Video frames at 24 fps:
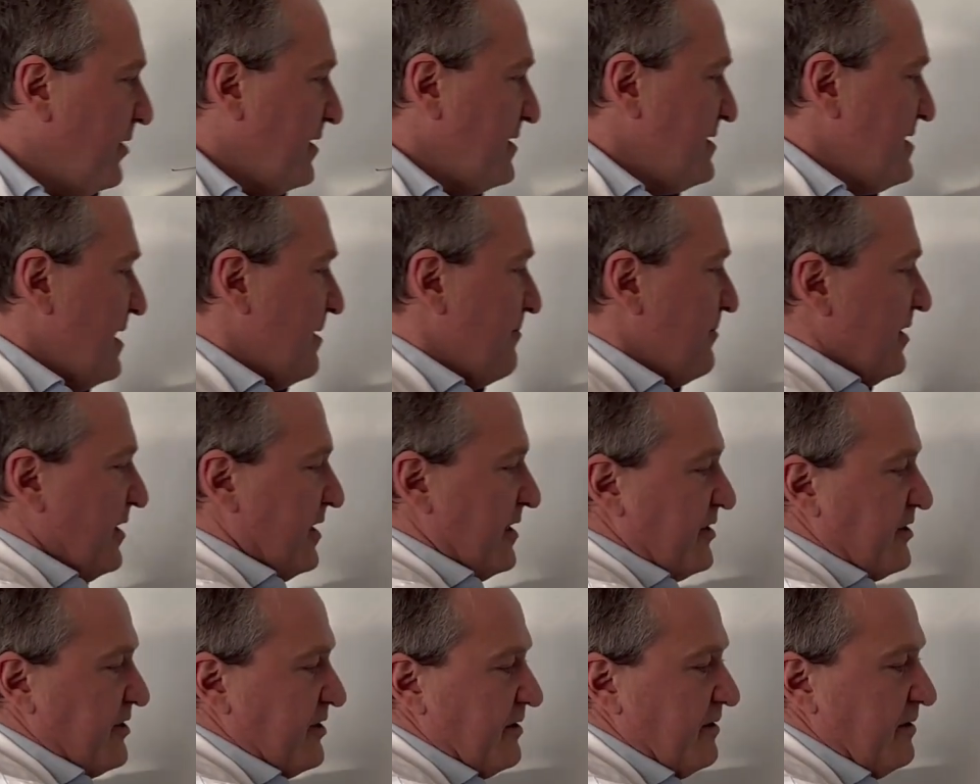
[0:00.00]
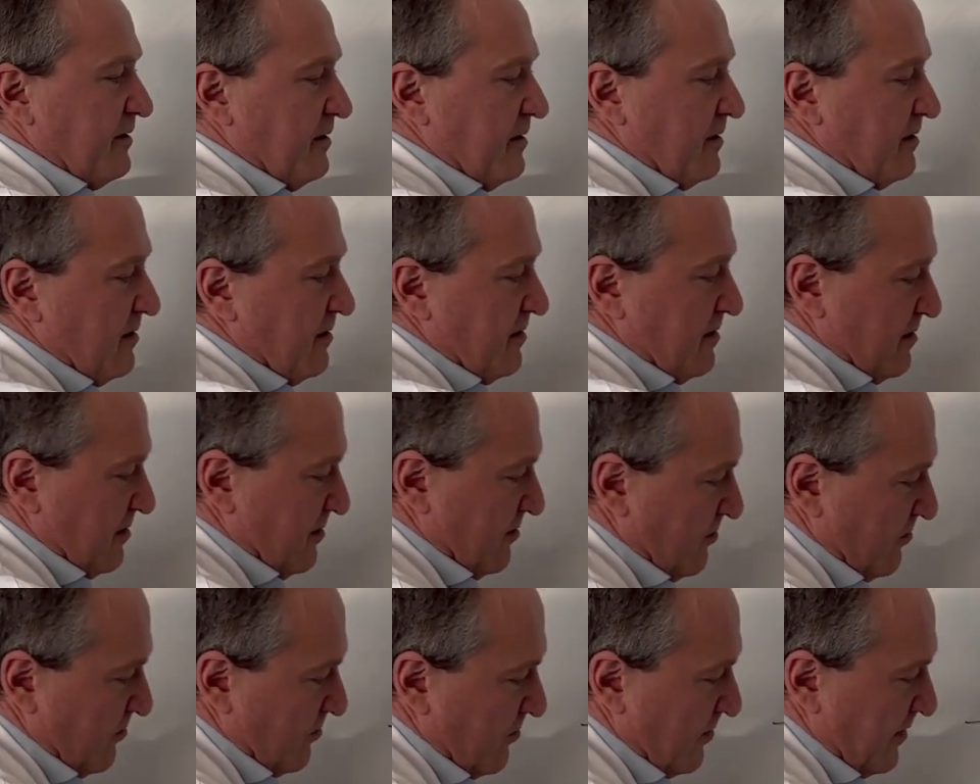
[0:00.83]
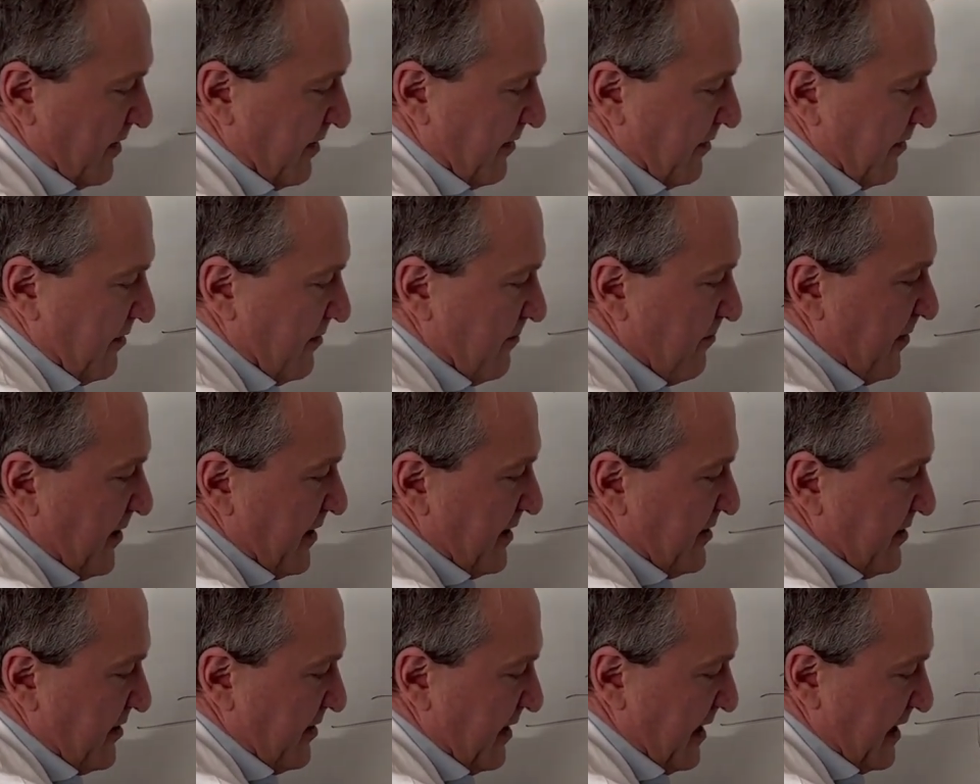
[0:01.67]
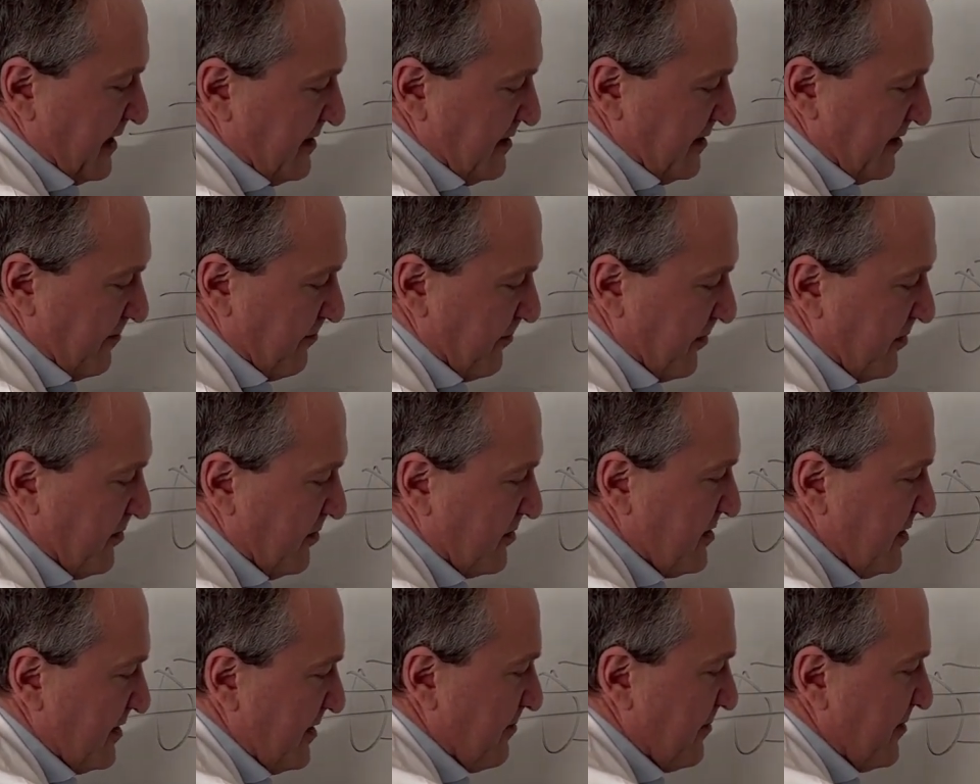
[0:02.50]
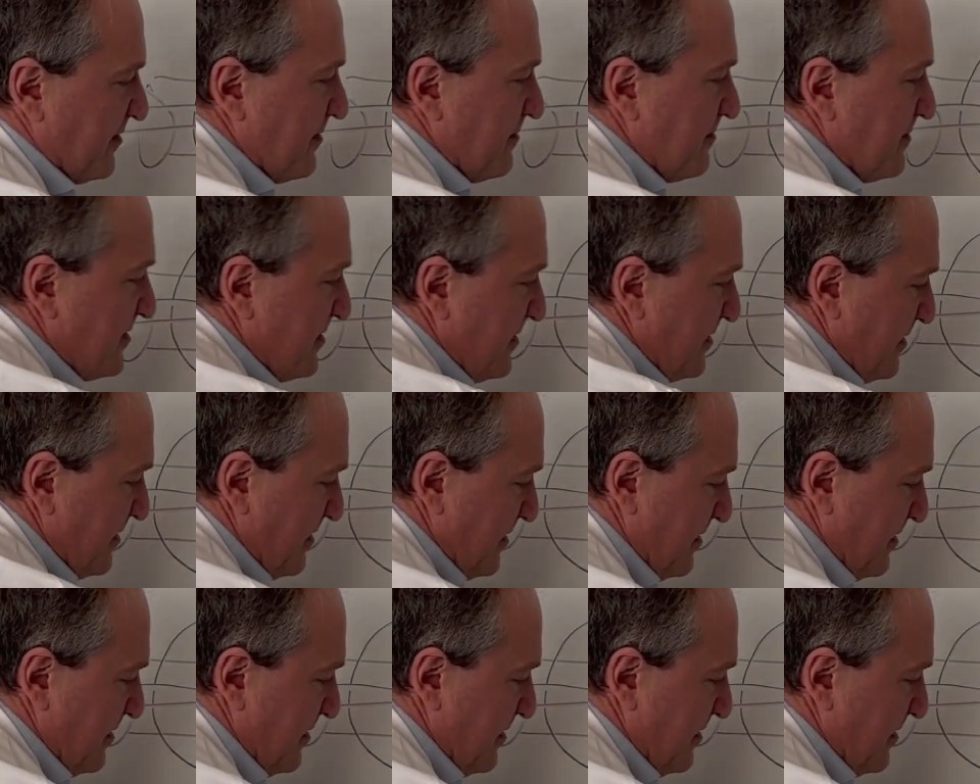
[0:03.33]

examination where the patient has typical symptoms,